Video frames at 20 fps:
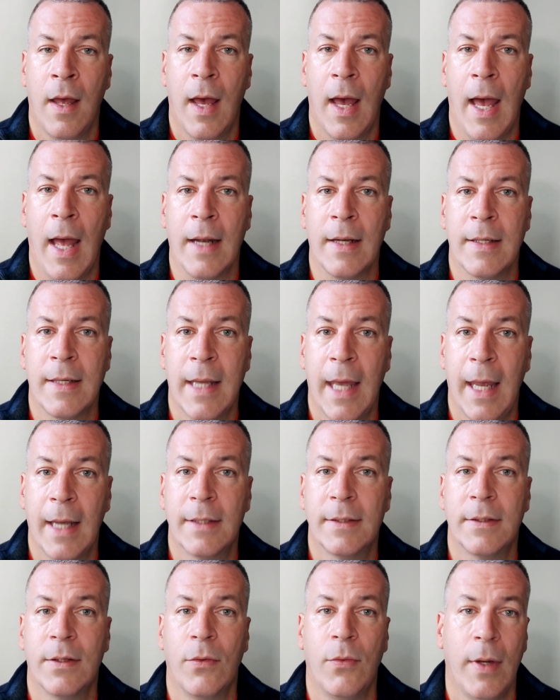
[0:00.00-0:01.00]
and
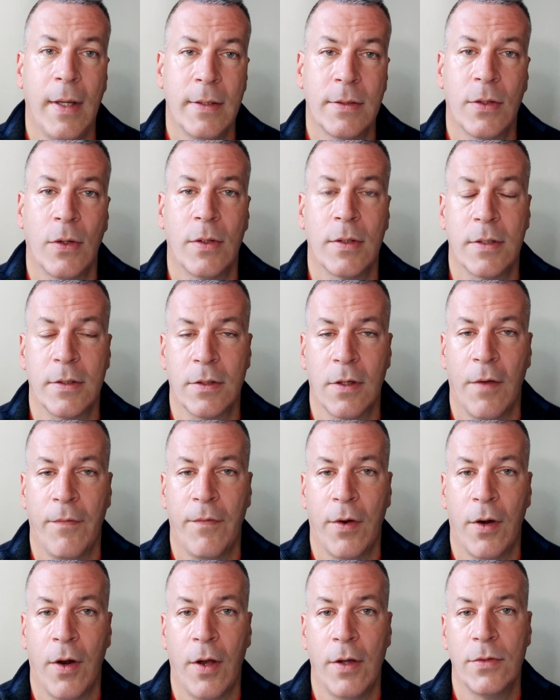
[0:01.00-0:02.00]
takes the resources of
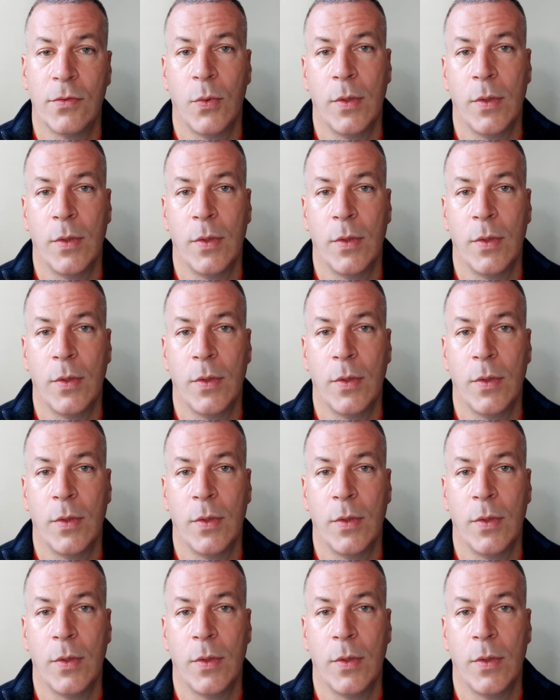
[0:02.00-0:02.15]
your house,